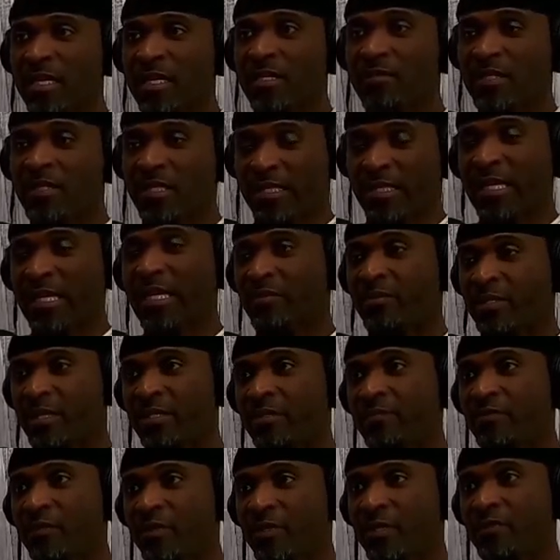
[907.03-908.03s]
will I'll get
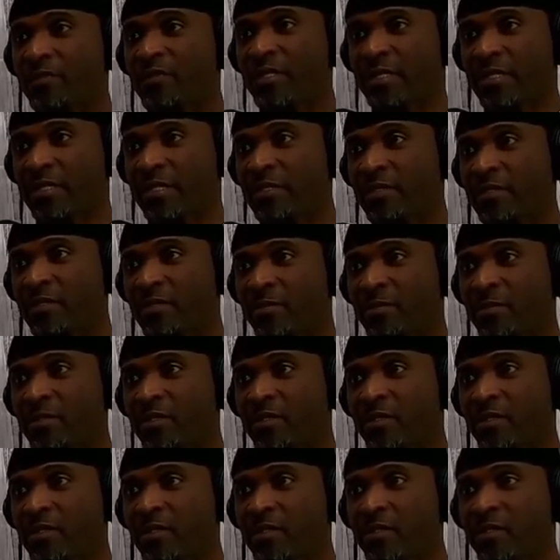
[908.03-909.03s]
it for you if they kick it to me.
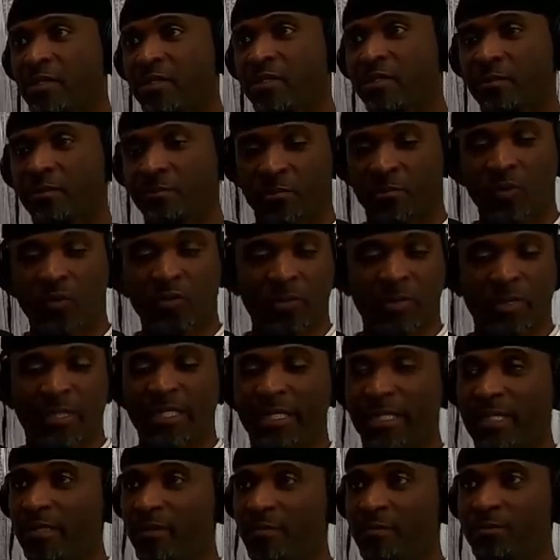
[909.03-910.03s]
Boom,
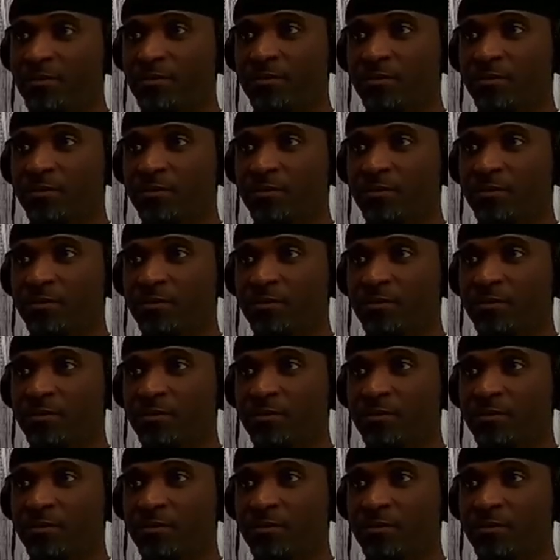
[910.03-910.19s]
get it.